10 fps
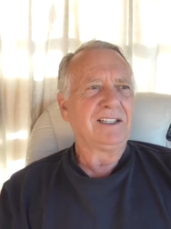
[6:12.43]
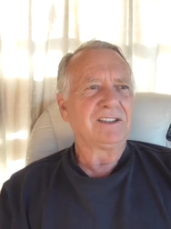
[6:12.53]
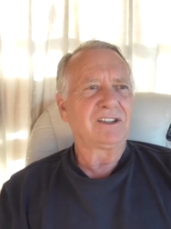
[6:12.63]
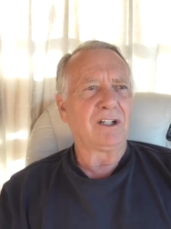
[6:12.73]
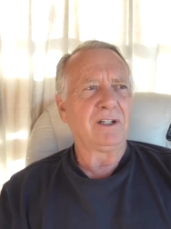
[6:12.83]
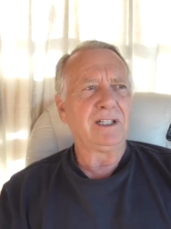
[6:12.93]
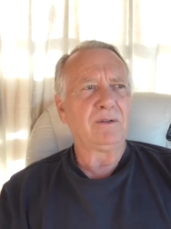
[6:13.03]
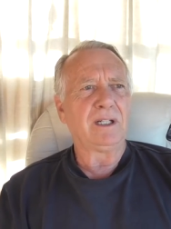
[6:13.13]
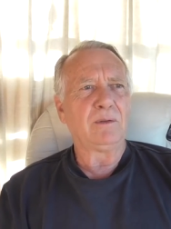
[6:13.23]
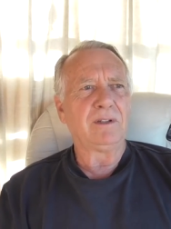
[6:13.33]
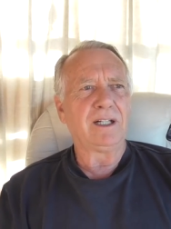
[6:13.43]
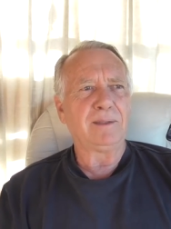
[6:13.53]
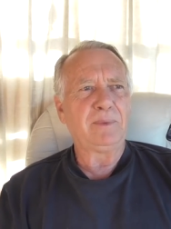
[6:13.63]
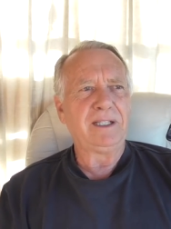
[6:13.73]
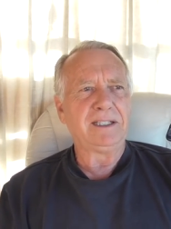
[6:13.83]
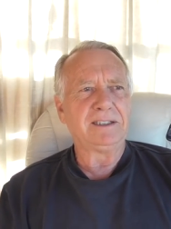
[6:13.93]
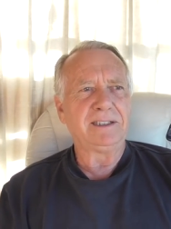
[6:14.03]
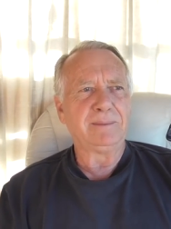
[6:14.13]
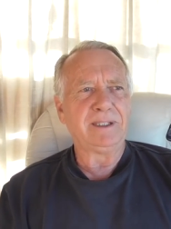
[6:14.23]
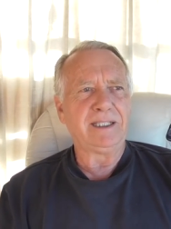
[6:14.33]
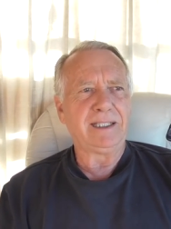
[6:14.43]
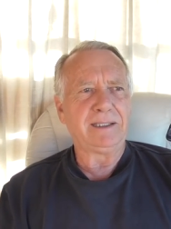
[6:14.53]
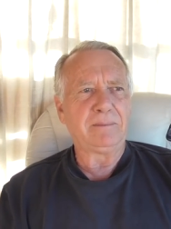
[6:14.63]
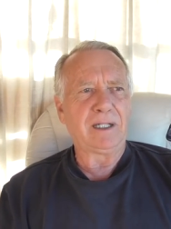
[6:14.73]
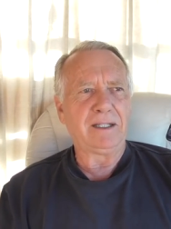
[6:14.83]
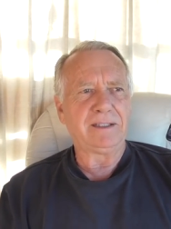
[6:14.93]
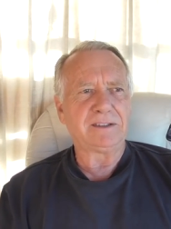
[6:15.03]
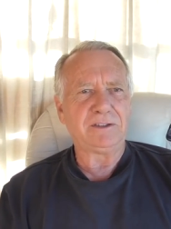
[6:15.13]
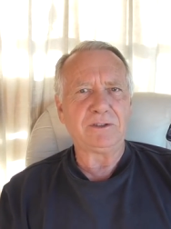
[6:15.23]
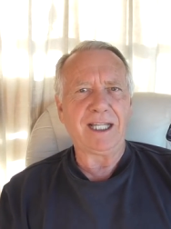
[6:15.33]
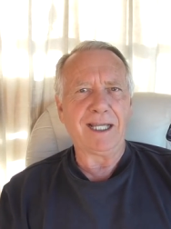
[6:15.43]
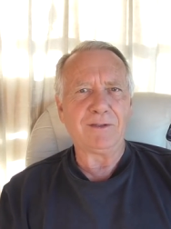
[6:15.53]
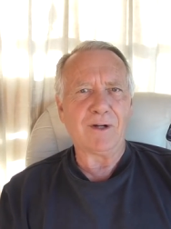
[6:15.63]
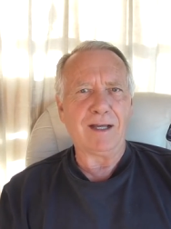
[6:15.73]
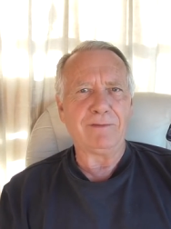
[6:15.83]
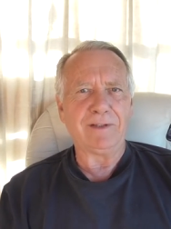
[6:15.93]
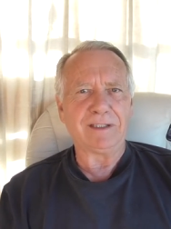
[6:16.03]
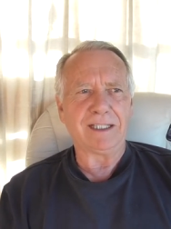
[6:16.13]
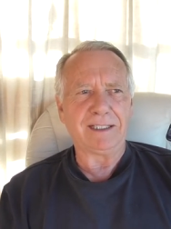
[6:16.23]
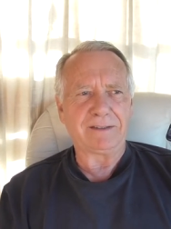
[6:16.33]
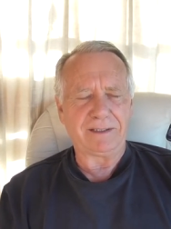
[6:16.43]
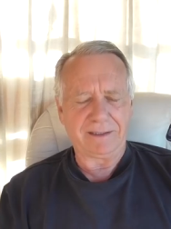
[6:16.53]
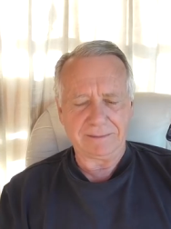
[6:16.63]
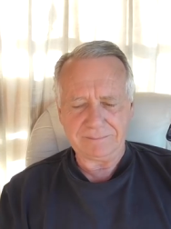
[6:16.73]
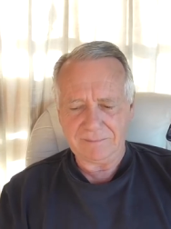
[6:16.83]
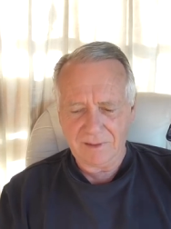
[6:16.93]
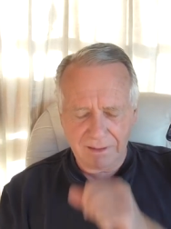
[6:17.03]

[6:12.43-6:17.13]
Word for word: so anyway, we're not being intimidated by this you can't drive in the lake thing.